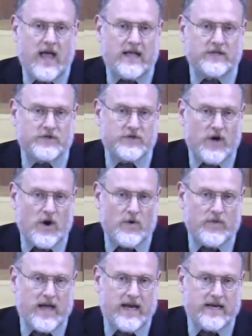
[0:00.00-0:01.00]
And
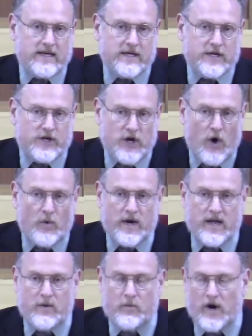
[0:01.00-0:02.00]
so they didn't go
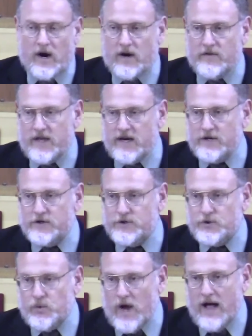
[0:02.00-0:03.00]
anywhere. They
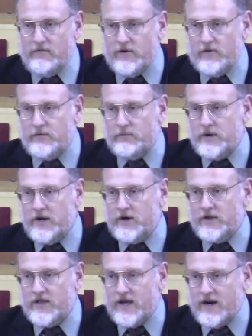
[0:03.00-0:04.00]
didn't travel from
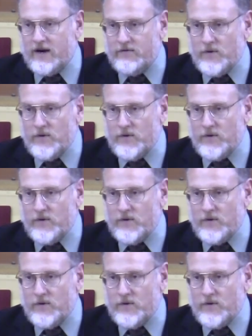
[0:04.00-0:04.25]
here to there.